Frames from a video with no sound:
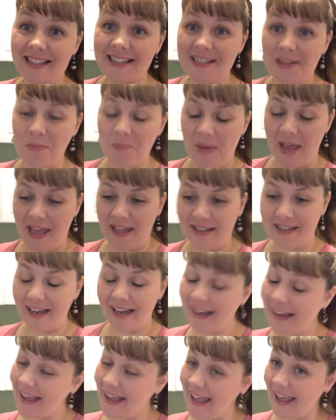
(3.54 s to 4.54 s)
it's
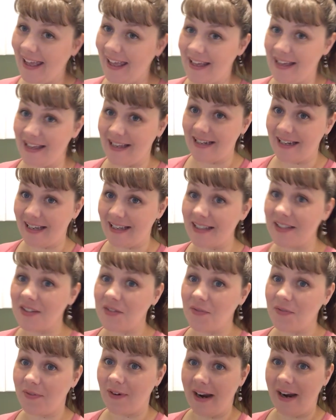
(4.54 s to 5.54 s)
Amanda and
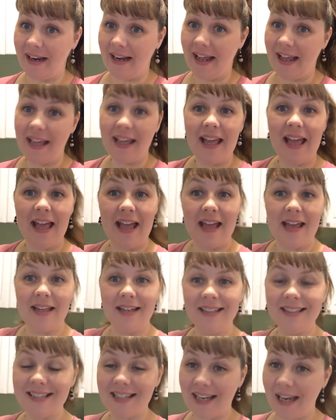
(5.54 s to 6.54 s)
it's Friday
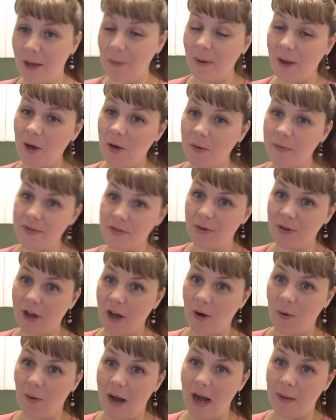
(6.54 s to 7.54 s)
and it's the day of my homeschool
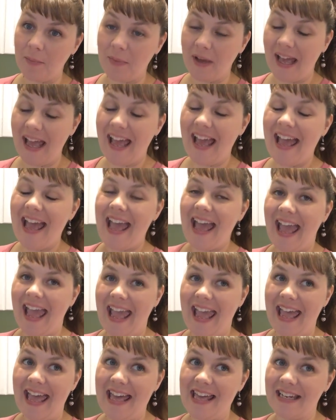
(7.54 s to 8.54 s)
co-op,
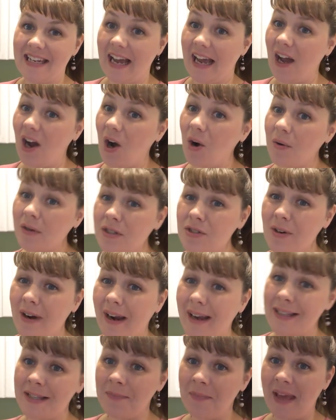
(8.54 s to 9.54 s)
and I always
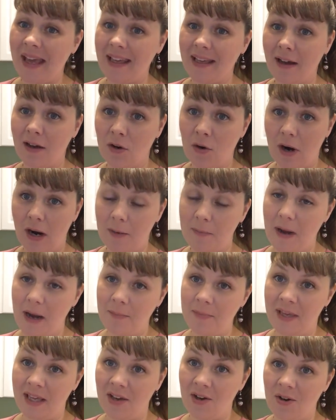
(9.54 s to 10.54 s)
try to make a crock
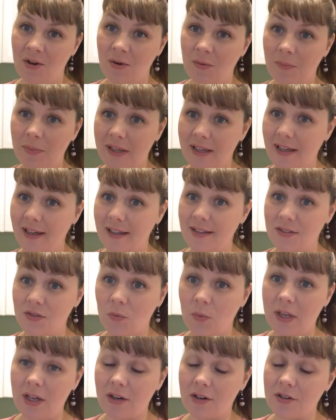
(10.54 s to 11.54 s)
pot meal because
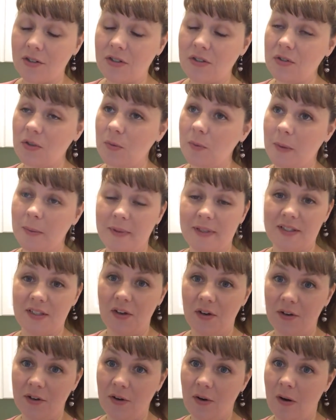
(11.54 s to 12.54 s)
we are super
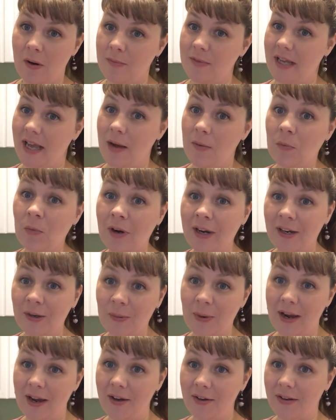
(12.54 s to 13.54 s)
busy on co-op day. I'm running
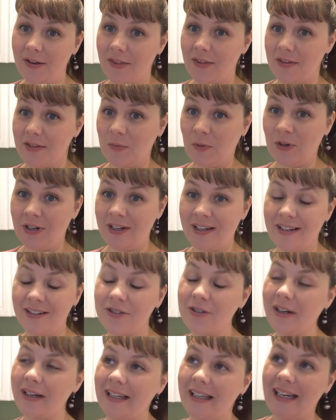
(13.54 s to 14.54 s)
around this morning
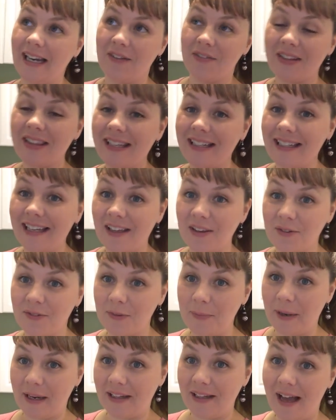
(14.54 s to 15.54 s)
trying to get everything together
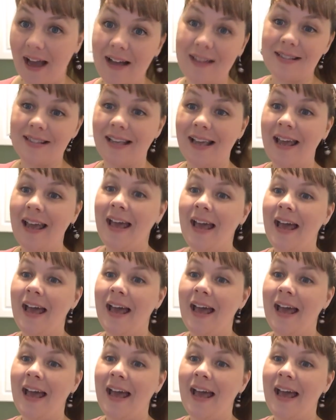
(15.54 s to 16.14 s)
for my class.